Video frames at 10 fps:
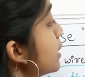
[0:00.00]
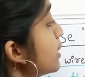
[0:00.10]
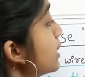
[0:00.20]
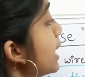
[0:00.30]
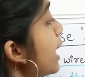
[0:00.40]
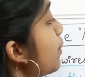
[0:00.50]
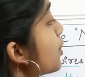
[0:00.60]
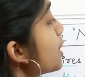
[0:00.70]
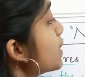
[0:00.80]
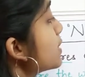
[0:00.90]
They
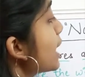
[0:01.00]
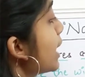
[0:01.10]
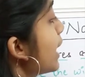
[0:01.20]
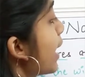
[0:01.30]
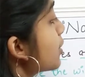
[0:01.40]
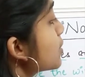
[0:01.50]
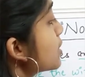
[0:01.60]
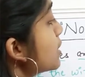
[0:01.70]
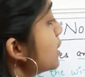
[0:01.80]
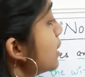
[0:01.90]
produce
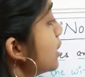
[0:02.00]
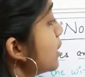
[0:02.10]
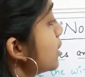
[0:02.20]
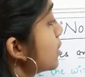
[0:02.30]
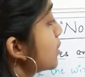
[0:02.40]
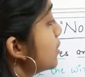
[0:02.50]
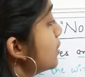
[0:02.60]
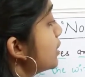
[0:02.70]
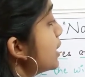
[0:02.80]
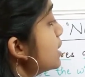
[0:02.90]
electricity.
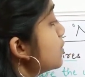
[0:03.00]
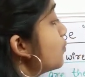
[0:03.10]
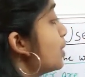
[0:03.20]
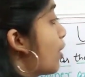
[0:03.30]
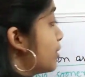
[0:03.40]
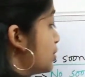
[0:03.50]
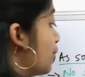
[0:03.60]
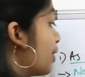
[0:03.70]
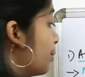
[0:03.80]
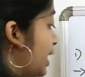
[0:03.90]
This will
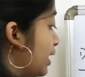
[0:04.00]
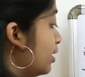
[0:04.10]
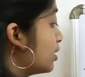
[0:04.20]
also remain